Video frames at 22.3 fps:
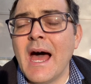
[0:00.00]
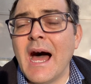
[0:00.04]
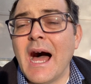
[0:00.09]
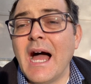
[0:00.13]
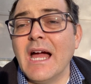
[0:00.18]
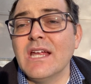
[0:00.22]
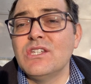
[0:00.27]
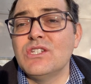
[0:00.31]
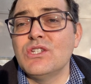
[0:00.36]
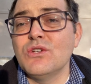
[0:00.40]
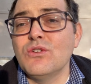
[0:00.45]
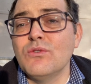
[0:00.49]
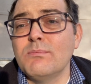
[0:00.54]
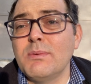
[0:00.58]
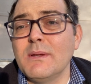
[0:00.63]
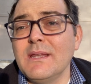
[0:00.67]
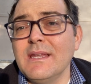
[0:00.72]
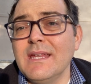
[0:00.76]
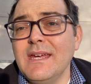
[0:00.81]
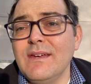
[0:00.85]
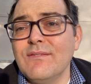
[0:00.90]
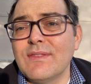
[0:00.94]
I do
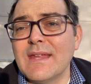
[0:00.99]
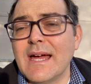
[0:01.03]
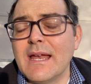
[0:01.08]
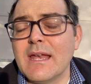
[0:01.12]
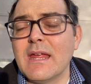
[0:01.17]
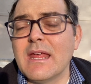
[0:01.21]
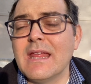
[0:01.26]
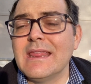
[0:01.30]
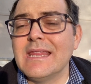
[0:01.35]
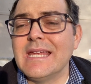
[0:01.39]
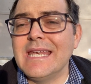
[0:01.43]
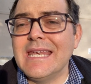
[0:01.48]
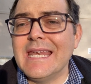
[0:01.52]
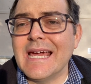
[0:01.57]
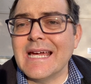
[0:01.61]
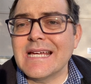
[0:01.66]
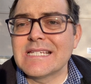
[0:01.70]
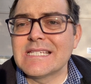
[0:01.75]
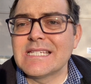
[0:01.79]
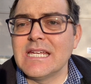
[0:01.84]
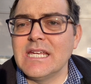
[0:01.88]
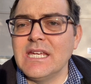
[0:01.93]
believe that in the
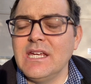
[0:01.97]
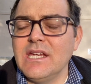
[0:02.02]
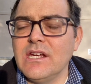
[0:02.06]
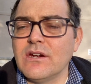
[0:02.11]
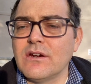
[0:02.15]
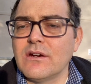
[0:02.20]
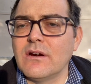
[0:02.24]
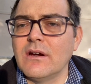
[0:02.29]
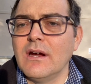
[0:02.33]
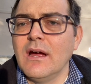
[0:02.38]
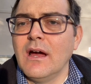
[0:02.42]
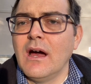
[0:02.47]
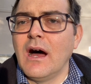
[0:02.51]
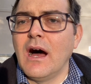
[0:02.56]
next year,